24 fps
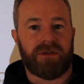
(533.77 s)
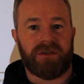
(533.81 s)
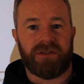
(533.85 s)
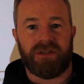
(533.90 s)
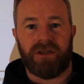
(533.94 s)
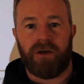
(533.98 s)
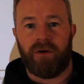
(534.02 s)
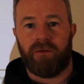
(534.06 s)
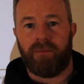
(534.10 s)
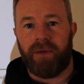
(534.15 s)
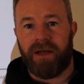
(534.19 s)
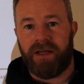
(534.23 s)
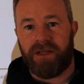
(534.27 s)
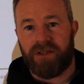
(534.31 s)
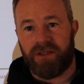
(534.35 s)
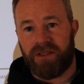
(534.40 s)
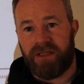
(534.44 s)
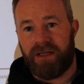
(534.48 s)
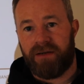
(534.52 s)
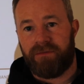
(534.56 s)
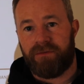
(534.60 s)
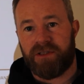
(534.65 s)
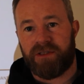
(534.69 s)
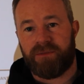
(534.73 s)
There's no major
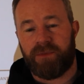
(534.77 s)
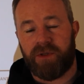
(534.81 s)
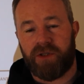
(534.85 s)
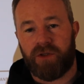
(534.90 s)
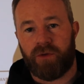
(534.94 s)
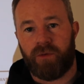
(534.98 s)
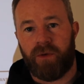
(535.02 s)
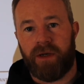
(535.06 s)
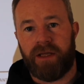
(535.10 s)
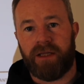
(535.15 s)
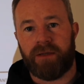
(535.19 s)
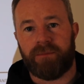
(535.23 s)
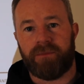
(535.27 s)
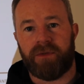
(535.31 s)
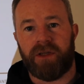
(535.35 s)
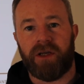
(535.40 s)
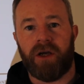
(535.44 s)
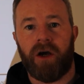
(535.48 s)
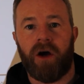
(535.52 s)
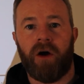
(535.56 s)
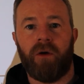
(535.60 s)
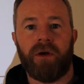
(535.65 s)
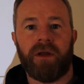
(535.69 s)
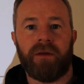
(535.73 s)
difference between them.
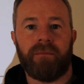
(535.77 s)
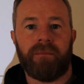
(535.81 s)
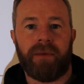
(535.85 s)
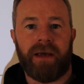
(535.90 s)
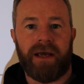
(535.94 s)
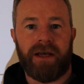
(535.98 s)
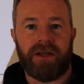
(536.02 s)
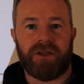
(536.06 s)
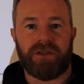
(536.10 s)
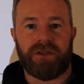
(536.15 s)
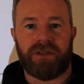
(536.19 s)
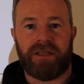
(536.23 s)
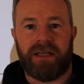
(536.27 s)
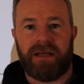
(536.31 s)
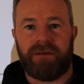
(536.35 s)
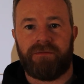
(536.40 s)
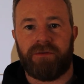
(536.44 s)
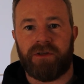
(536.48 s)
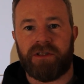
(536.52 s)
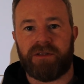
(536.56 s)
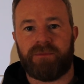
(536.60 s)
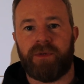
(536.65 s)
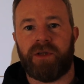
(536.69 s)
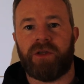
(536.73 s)
The only major
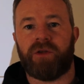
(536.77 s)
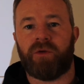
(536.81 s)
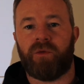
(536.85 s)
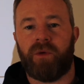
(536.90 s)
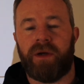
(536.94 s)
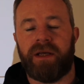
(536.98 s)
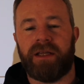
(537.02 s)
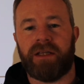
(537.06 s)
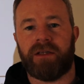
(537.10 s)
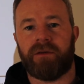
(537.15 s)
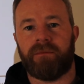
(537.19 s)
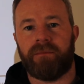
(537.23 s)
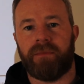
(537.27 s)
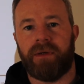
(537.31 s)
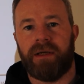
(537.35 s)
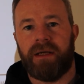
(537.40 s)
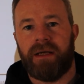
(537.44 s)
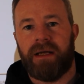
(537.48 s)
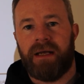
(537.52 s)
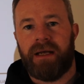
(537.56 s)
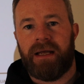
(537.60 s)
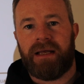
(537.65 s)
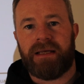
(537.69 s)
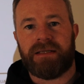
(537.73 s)
difference between them
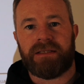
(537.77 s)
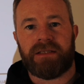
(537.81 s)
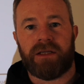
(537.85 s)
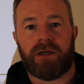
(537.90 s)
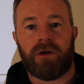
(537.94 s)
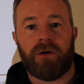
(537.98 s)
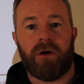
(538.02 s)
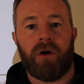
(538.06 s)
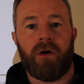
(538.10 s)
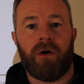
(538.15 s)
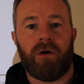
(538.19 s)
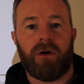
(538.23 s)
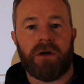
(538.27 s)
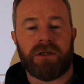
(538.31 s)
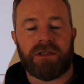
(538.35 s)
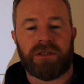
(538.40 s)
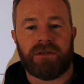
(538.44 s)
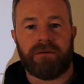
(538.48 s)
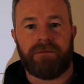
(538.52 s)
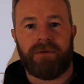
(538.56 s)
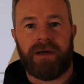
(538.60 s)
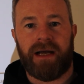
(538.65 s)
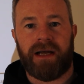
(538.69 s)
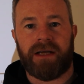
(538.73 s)
is the cost
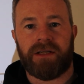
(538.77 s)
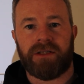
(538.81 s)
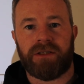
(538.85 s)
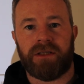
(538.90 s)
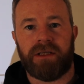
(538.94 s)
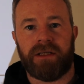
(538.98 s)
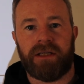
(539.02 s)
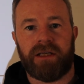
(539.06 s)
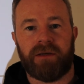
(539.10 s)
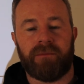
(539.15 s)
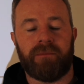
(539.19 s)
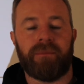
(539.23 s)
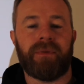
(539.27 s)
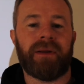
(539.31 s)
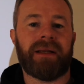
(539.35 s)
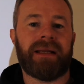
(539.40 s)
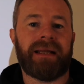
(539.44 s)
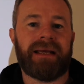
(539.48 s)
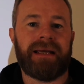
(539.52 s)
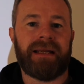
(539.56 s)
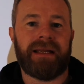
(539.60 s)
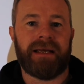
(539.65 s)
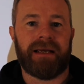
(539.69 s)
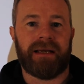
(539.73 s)
of actually
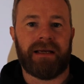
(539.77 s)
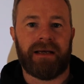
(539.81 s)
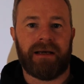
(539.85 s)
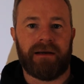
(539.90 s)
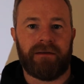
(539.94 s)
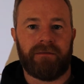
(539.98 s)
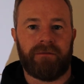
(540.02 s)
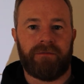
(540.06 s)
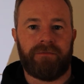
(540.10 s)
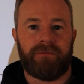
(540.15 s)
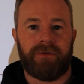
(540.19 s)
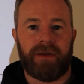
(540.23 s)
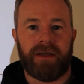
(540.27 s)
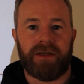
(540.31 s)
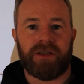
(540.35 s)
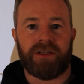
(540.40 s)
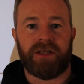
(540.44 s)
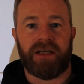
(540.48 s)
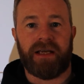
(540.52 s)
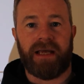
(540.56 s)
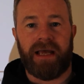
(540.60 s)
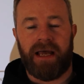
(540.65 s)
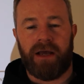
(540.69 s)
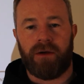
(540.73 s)
completing and
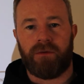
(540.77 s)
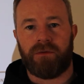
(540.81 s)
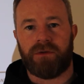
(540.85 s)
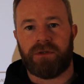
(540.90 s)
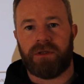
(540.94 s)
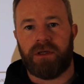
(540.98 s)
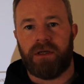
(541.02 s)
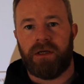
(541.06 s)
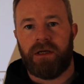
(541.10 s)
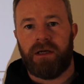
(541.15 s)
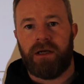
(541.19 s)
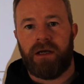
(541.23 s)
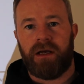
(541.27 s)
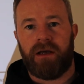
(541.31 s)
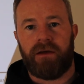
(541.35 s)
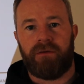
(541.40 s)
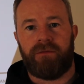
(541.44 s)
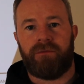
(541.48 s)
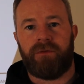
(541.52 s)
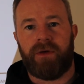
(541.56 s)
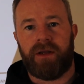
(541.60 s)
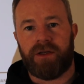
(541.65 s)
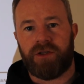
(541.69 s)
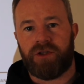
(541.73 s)
finishing out a
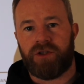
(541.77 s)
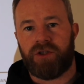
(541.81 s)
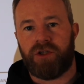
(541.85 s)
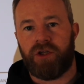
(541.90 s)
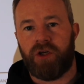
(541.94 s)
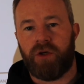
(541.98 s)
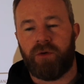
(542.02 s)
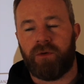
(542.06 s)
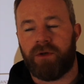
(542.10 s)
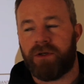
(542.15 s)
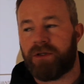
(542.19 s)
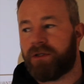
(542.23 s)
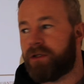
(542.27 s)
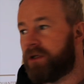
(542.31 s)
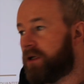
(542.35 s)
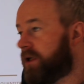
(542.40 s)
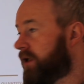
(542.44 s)
finished unit.